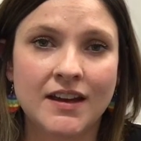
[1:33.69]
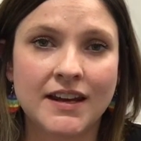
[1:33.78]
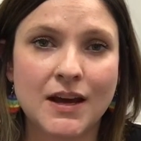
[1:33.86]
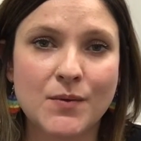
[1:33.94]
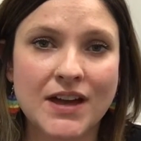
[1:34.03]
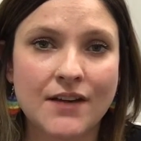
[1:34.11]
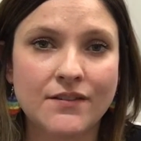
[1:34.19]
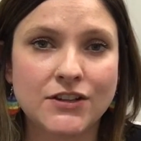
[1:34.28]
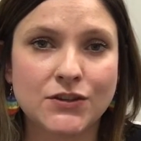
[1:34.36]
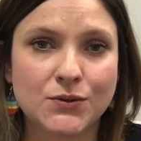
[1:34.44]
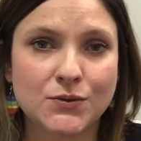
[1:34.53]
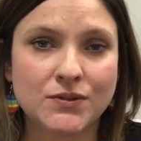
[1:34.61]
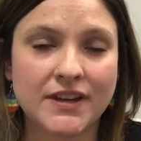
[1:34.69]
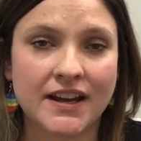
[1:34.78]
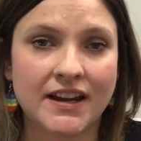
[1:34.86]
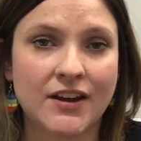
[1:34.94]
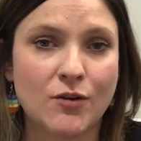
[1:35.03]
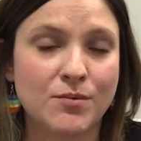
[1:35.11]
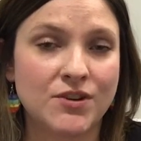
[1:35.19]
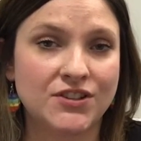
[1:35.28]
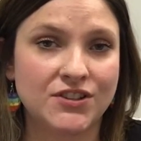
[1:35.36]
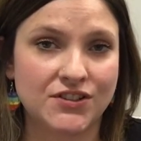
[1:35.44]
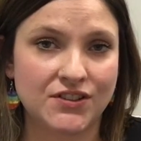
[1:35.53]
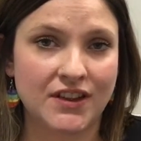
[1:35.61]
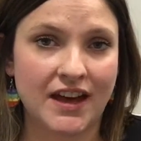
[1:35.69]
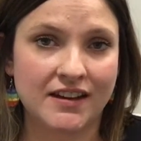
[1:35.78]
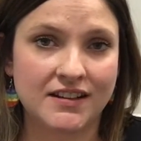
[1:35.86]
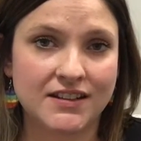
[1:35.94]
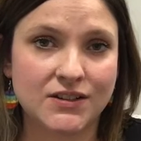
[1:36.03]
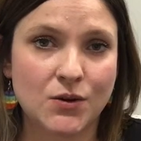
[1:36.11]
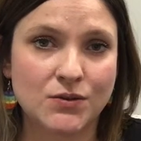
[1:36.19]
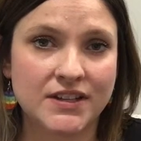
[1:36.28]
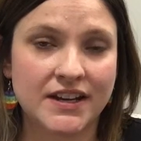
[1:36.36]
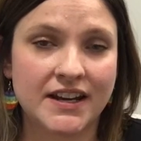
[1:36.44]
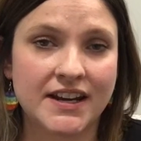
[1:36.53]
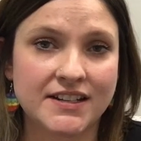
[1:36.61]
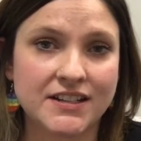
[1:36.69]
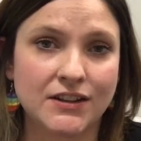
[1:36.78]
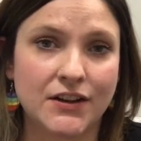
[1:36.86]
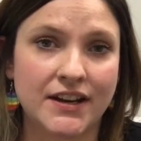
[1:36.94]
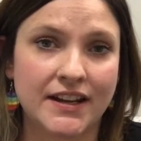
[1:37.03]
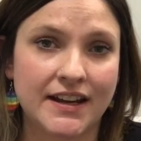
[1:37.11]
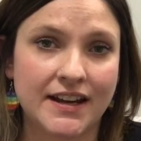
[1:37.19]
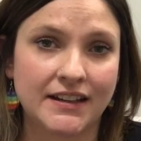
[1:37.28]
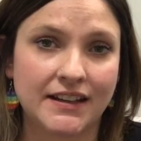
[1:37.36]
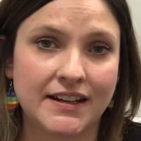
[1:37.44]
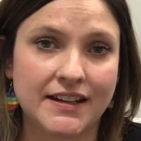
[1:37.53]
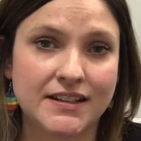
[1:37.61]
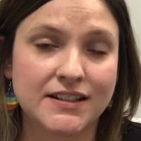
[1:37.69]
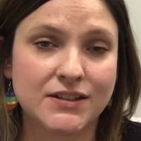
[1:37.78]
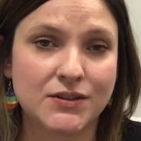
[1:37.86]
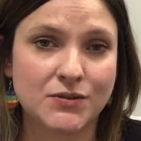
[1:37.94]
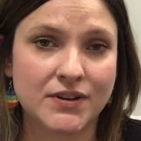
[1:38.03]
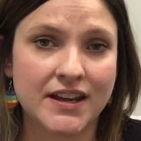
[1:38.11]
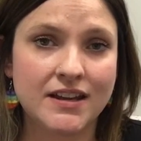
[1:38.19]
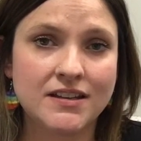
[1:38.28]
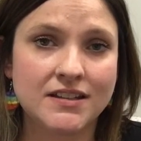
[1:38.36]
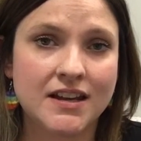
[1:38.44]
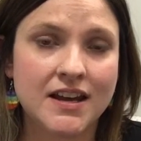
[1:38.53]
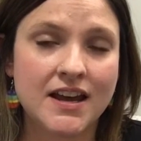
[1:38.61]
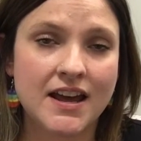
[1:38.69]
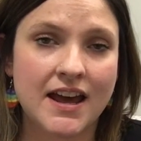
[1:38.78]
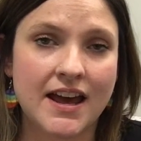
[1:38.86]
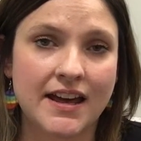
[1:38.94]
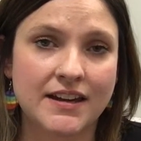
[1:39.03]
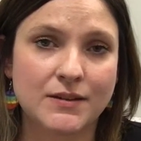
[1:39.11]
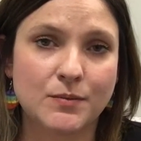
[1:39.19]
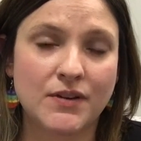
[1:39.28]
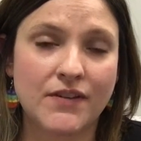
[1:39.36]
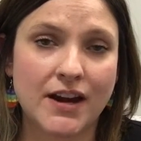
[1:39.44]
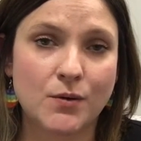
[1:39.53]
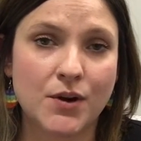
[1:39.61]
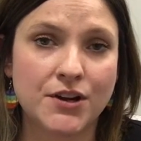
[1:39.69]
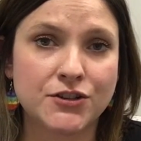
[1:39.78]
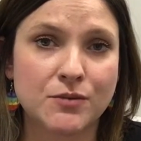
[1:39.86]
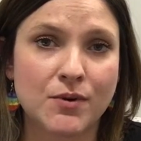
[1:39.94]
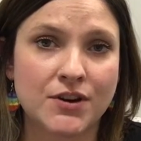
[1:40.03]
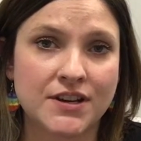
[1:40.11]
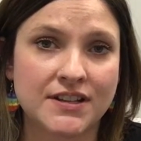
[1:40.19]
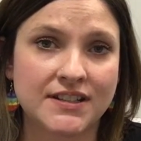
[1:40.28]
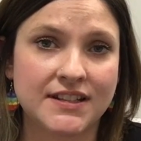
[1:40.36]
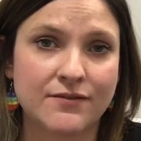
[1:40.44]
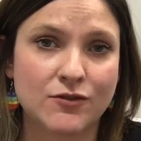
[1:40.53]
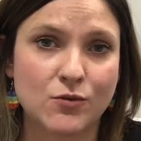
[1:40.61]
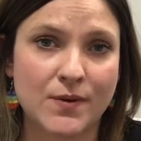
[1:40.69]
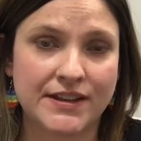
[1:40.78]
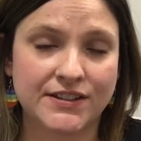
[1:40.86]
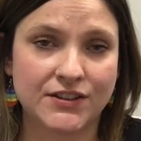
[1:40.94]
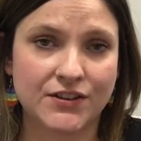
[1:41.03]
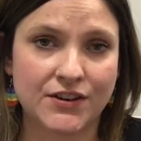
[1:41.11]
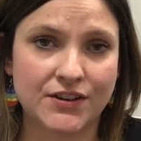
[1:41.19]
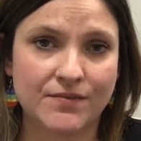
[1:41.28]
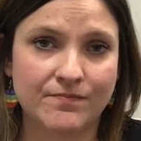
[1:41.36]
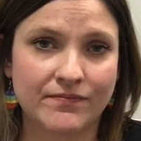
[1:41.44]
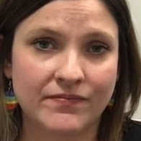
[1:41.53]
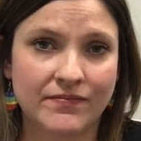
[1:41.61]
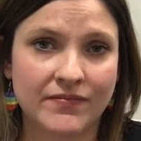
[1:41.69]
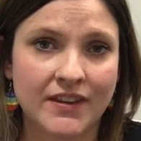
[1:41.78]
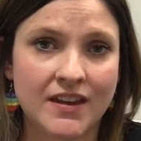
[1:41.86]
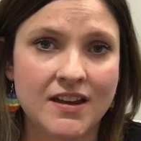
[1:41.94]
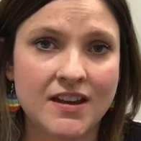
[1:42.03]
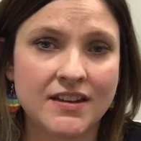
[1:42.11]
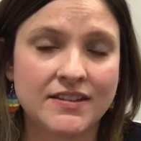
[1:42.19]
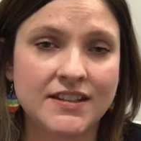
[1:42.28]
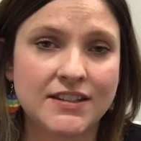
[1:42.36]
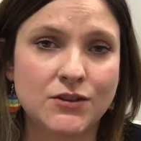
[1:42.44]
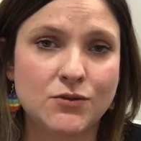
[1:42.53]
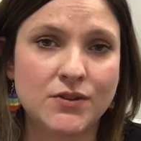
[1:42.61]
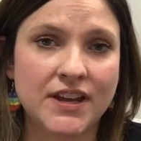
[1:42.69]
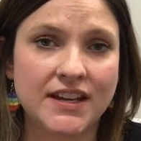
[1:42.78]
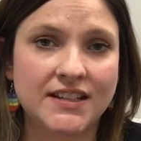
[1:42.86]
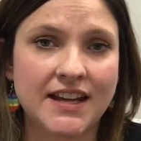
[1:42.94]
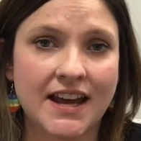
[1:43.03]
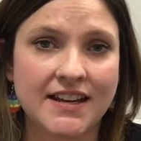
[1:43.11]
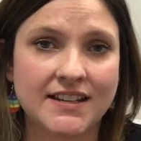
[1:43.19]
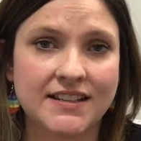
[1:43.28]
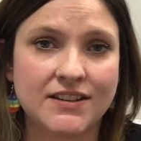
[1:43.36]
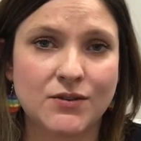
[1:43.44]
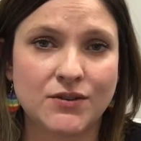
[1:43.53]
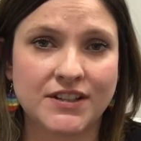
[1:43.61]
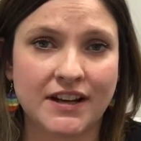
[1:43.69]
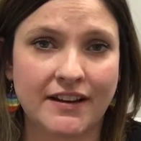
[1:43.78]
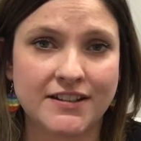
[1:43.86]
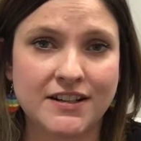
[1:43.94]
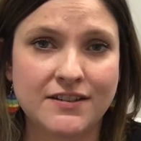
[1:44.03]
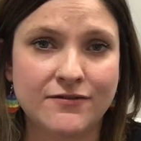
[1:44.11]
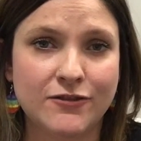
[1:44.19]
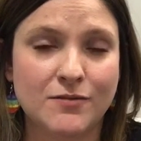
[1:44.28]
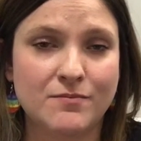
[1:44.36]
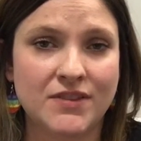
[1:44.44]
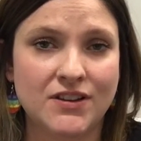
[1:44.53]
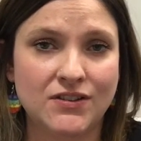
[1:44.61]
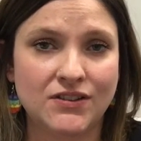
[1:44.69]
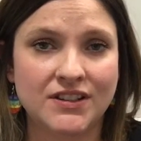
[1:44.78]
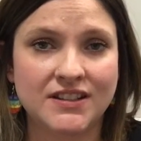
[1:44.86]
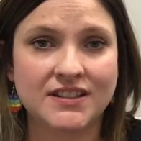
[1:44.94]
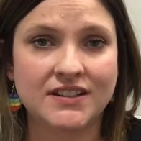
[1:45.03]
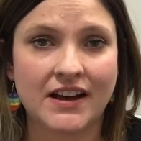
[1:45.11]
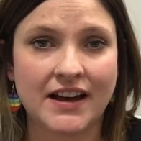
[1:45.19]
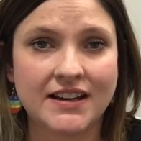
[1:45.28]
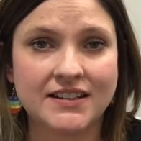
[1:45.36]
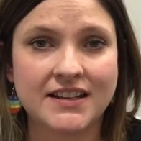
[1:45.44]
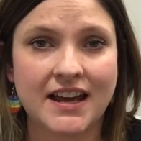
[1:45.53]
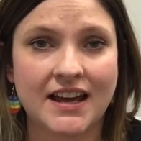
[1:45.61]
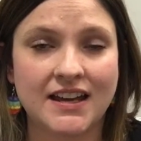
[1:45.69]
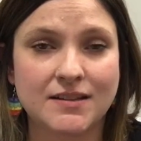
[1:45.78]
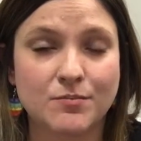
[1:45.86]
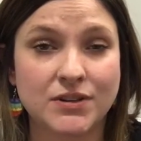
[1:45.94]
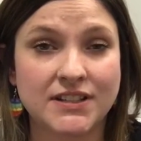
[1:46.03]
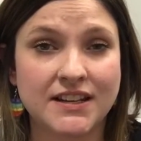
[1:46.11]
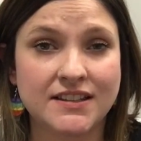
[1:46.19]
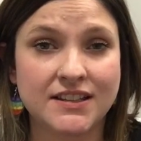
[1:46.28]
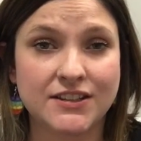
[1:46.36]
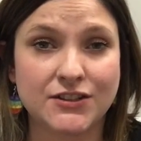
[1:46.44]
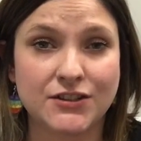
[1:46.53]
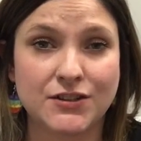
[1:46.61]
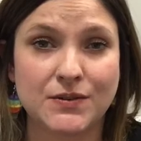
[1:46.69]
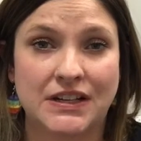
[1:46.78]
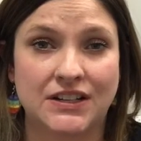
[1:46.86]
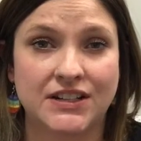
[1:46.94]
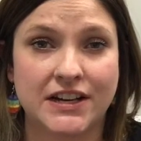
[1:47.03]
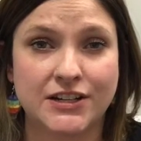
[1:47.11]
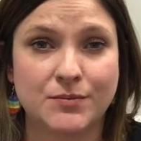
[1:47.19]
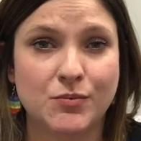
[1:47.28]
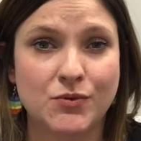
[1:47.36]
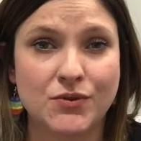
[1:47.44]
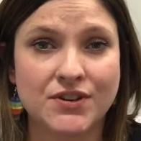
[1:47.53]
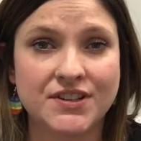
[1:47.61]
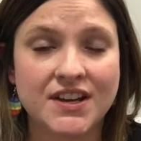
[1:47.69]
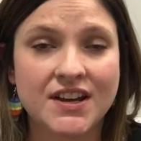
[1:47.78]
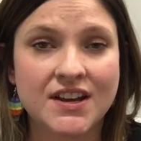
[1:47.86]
Now we have a tool that can help you to do that. It's called the Connected Learning Analytics Toolkit, and we ran a workshop on it several weeks ago. This toolkit takes your data from the unit site and presents it to you in a dashboard